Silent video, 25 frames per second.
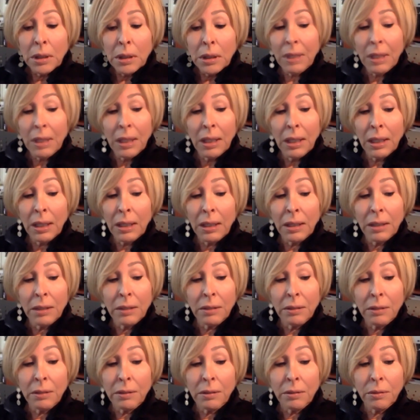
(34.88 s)

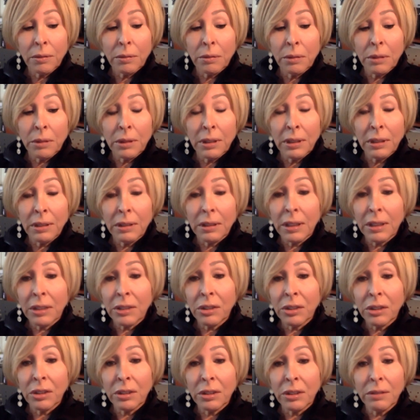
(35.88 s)
And with the
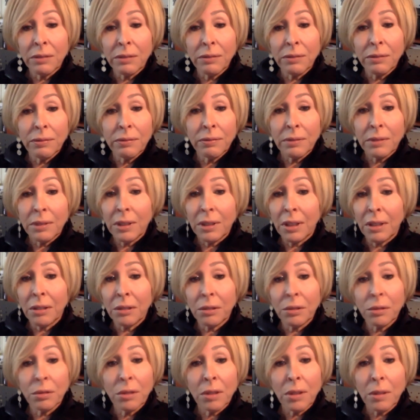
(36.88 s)
election of
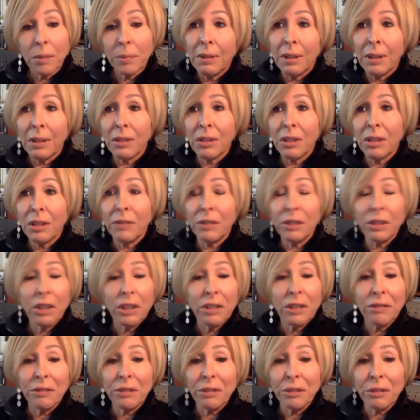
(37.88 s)
Donald Trump, it's even
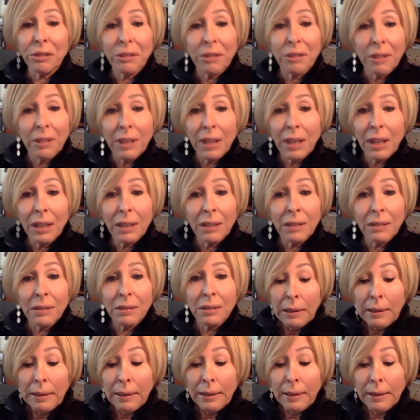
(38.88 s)
gone further than that.
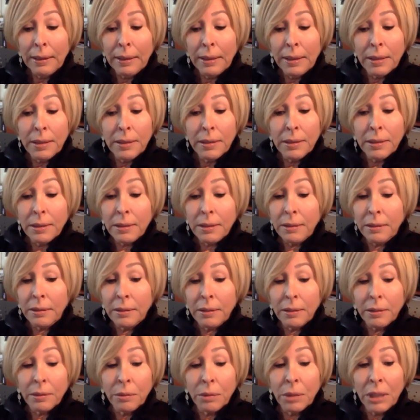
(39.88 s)
And
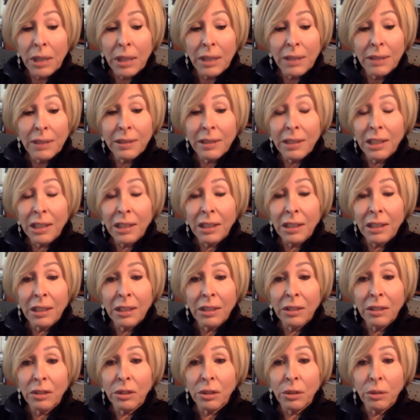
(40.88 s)
what I see that
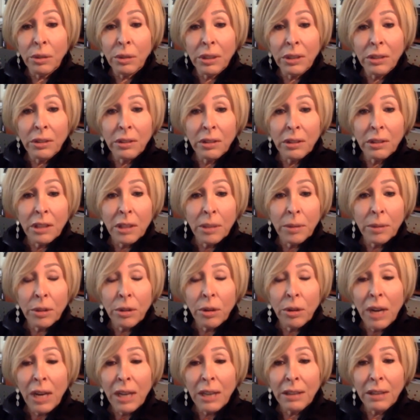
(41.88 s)
he's doing to the
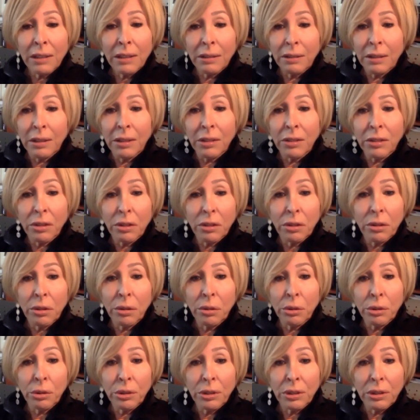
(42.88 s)
democratic
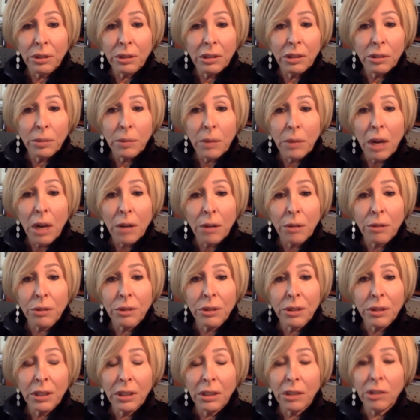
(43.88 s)
institution and
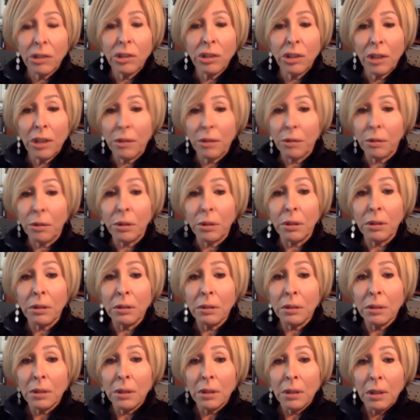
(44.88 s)
democracy in
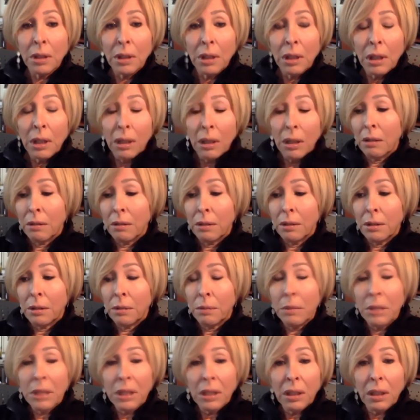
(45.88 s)
general, the
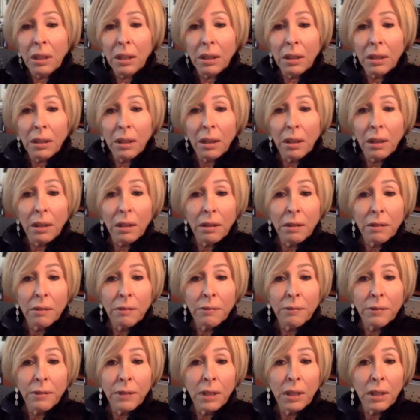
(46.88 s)
demeaning
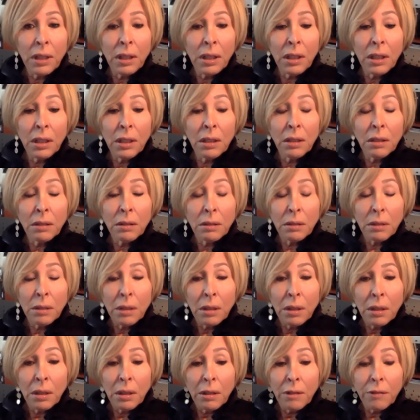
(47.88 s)
of the
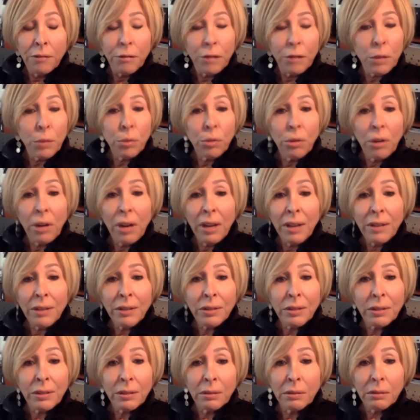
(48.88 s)
free
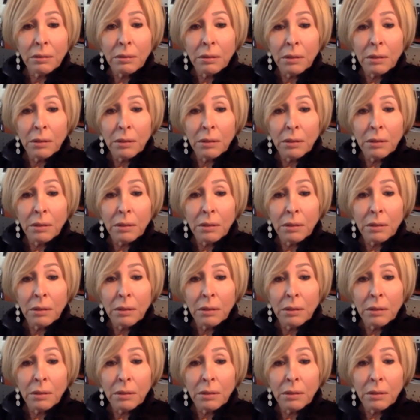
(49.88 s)
press,